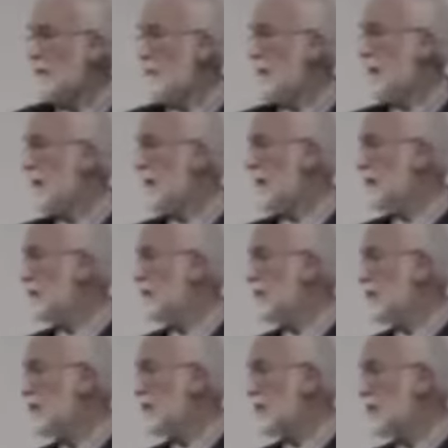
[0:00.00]
beginning to
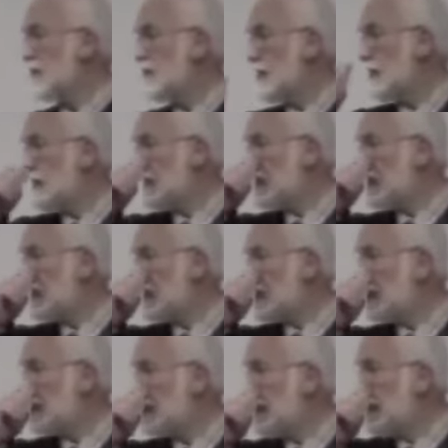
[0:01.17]
reach its greatest
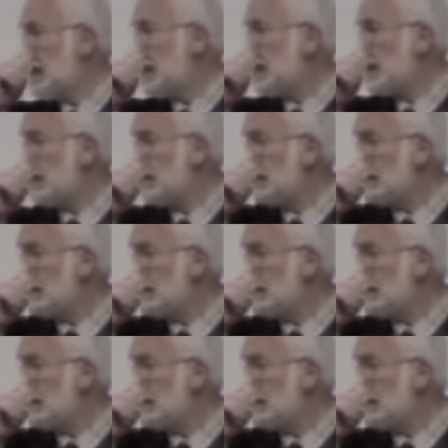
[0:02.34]
extent.